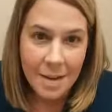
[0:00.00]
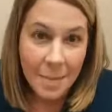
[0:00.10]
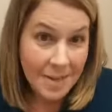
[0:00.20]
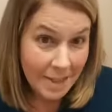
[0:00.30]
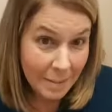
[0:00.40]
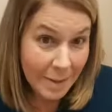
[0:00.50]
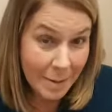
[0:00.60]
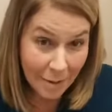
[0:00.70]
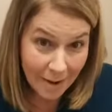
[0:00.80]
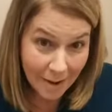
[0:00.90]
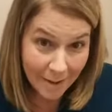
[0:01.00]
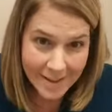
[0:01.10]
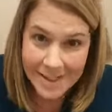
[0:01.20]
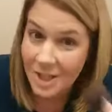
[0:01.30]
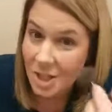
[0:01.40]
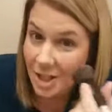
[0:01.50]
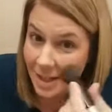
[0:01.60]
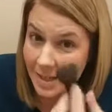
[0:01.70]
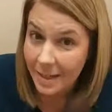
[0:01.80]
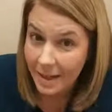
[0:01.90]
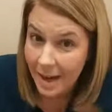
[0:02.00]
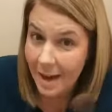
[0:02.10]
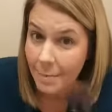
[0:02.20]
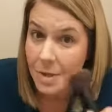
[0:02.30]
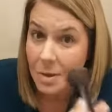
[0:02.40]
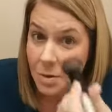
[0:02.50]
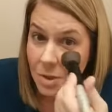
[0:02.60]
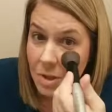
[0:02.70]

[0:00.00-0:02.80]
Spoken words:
My team leader, Erin, says she does it like cat whiskers.